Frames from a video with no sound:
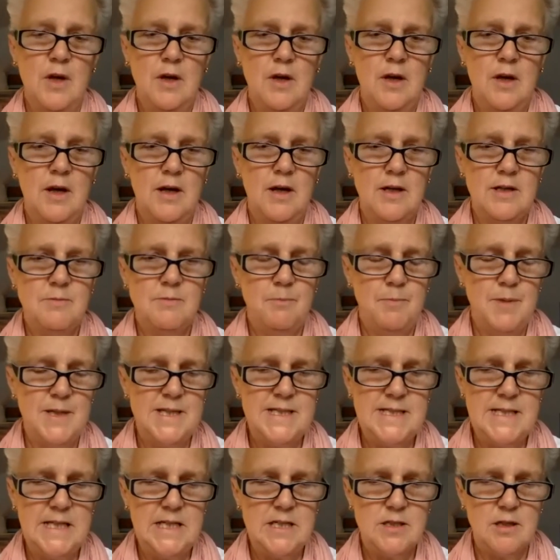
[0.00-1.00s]
a
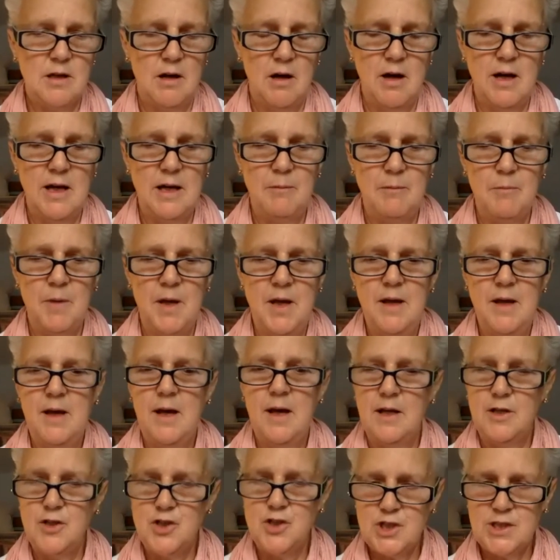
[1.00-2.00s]
busy time
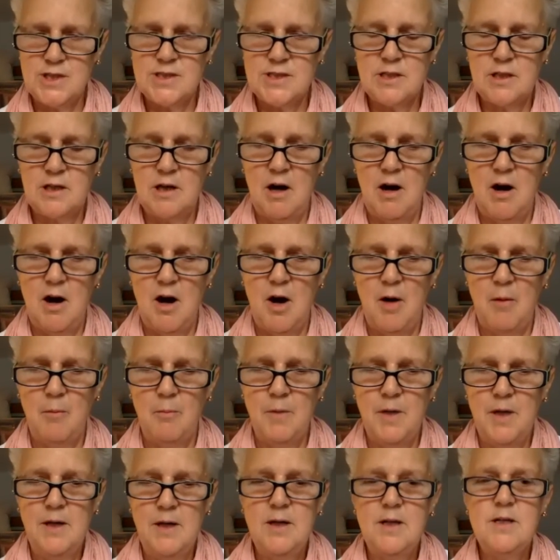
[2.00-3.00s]
and just calm
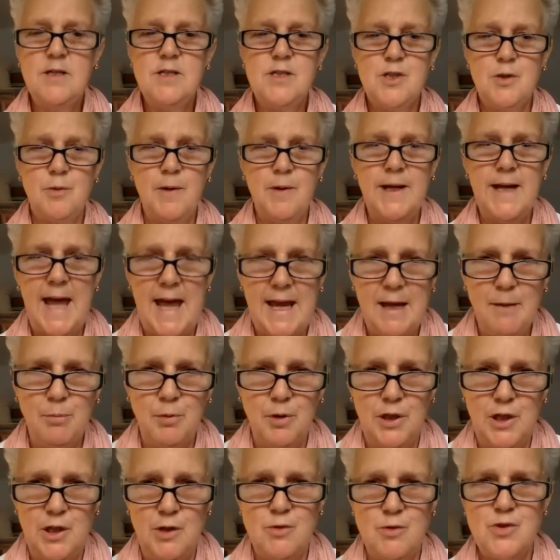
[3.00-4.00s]
to
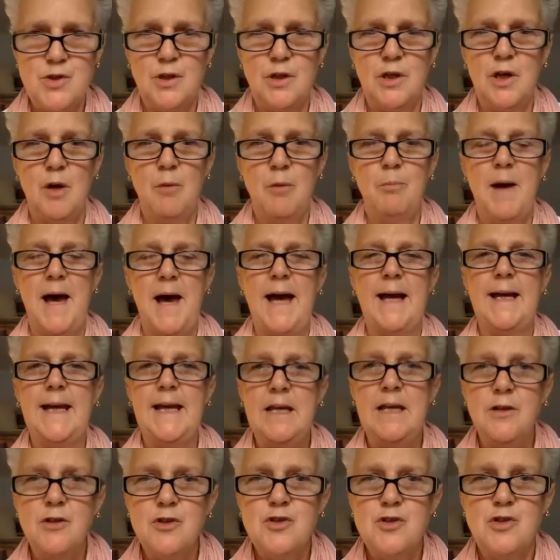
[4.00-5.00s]
enable you to go back
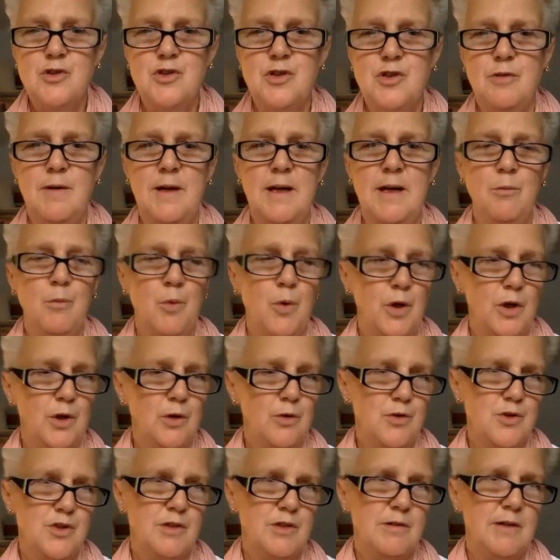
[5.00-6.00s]
into doing what you're
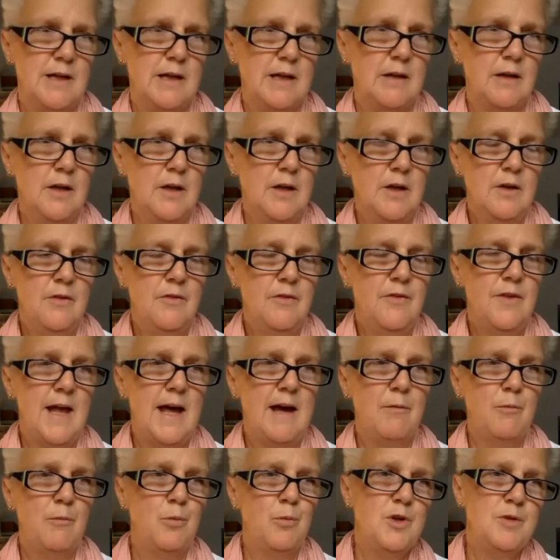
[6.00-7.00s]
doing. That
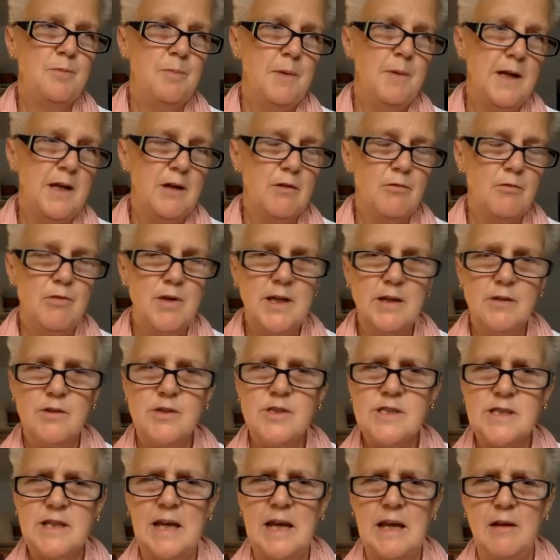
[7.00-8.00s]
would be a real
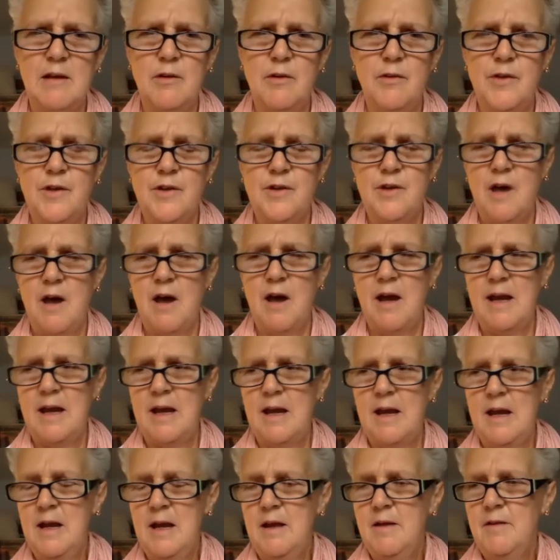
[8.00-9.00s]
skill that
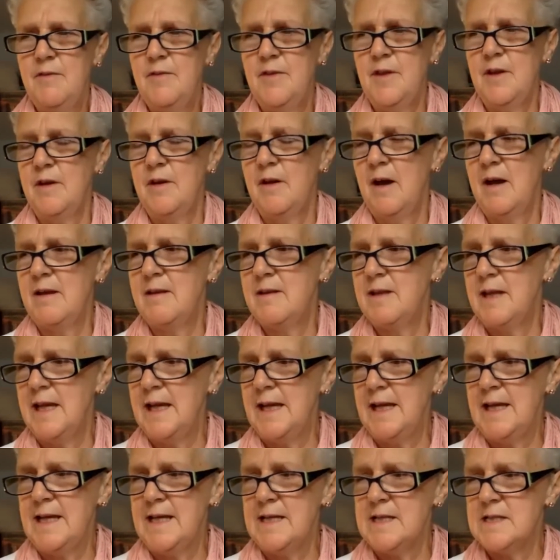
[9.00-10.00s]
I
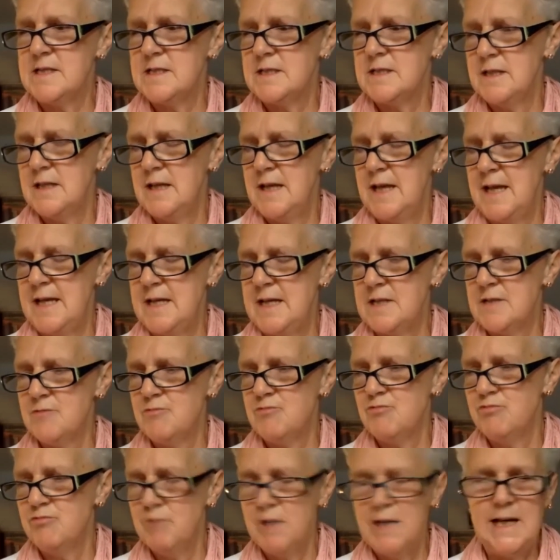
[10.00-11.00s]
think is
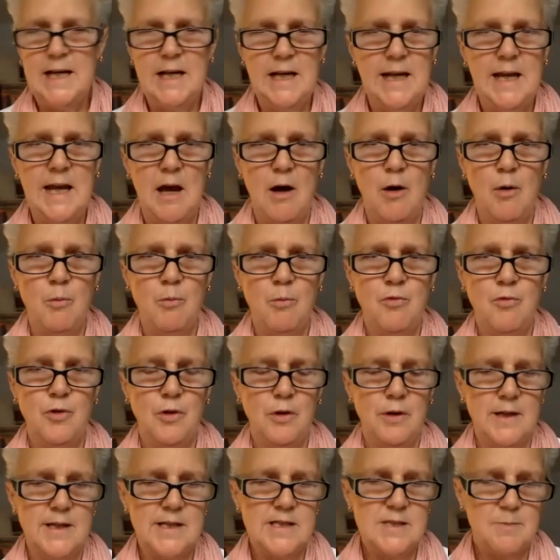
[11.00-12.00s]
really helpful,
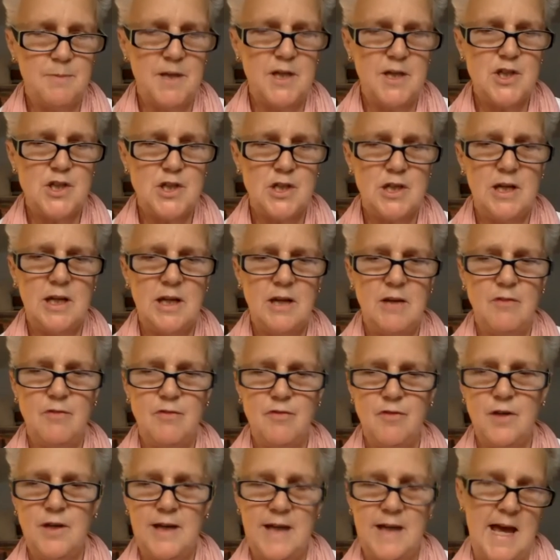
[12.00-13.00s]
especially
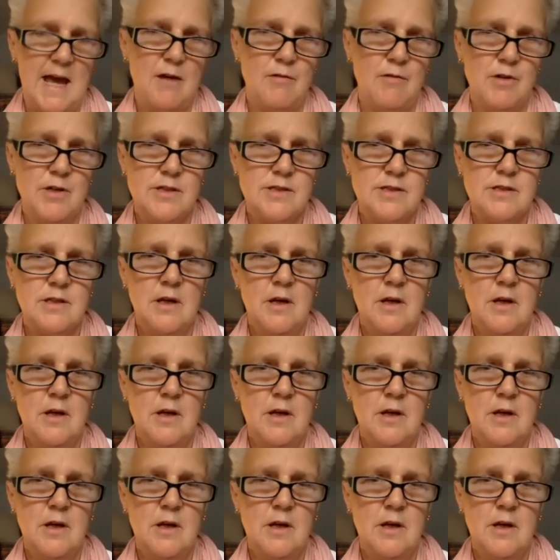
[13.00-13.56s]
for carers,